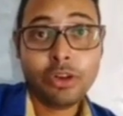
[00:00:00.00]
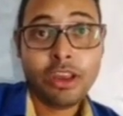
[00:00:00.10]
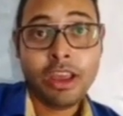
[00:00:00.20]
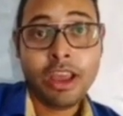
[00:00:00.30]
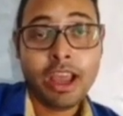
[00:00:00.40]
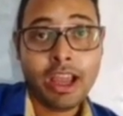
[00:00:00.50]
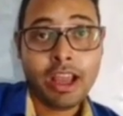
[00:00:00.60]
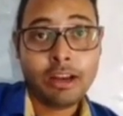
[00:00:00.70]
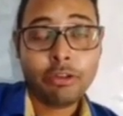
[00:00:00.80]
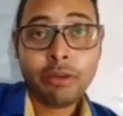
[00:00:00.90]
today's
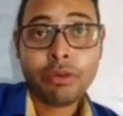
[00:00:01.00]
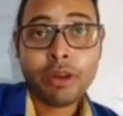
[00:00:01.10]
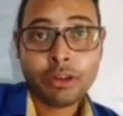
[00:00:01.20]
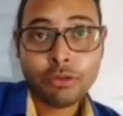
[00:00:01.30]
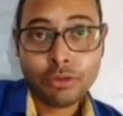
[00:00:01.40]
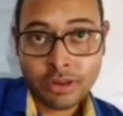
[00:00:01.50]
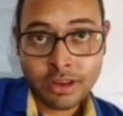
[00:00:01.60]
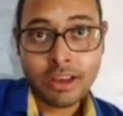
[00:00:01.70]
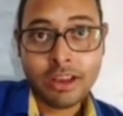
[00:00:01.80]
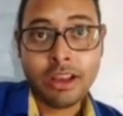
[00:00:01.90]
episode, and
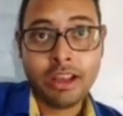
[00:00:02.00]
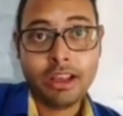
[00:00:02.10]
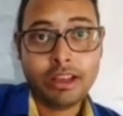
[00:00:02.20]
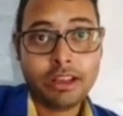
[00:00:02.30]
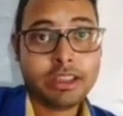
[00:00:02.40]
looking forward to